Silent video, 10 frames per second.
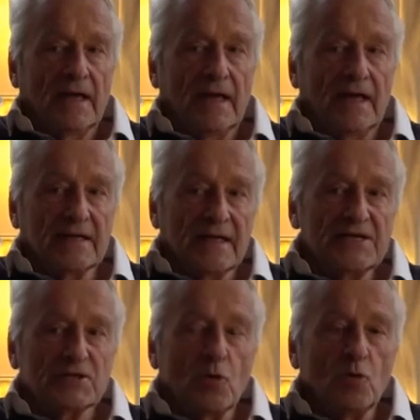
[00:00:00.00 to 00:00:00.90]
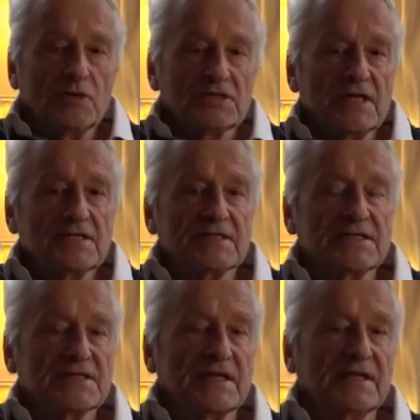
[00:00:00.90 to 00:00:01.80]
And res cogitans is
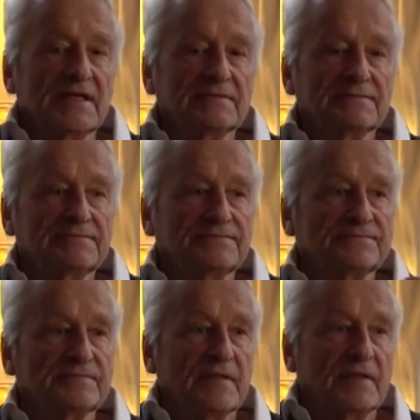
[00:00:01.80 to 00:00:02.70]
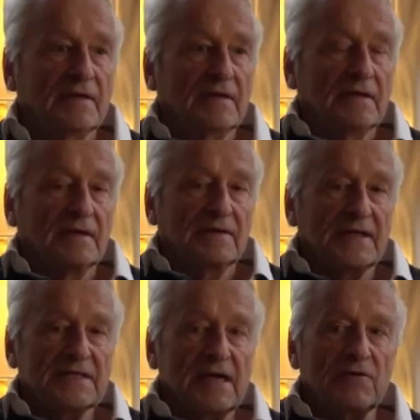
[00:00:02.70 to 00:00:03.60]
thinking. That's
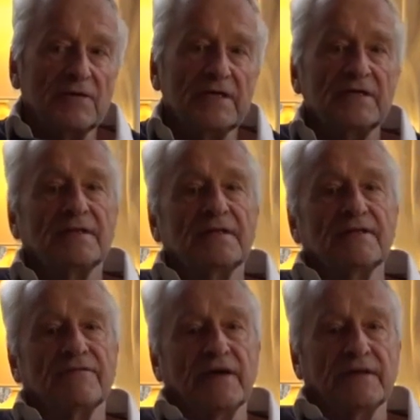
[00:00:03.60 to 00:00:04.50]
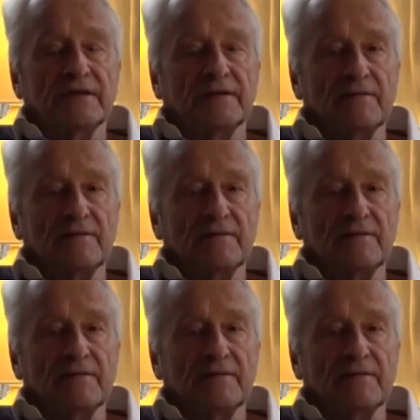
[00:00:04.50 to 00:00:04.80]
how he defined it.